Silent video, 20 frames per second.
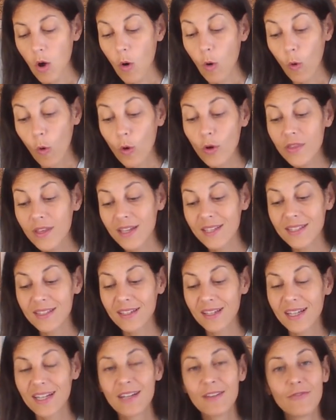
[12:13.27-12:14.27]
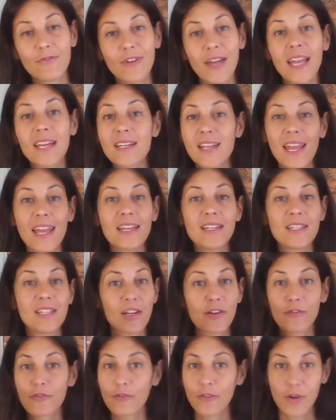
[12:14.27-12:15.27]
or they conveyed a
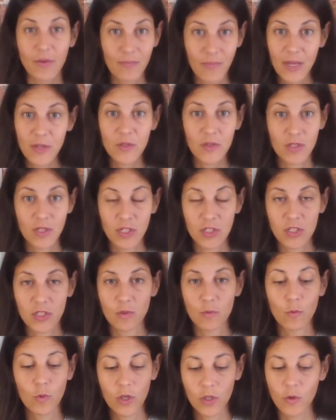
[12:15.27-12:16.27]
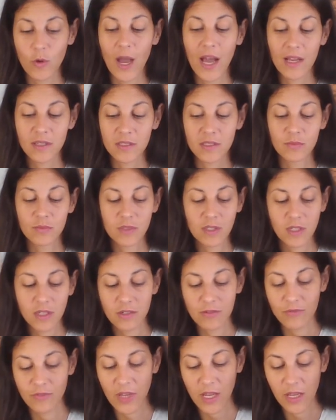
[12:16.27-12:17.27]
different message than what you asked them to
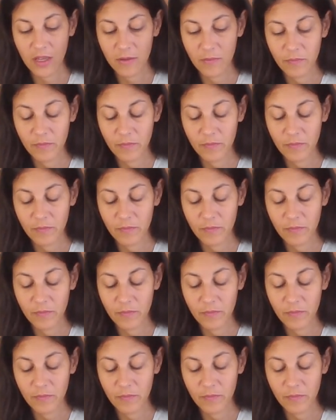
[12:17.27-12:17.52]
convey.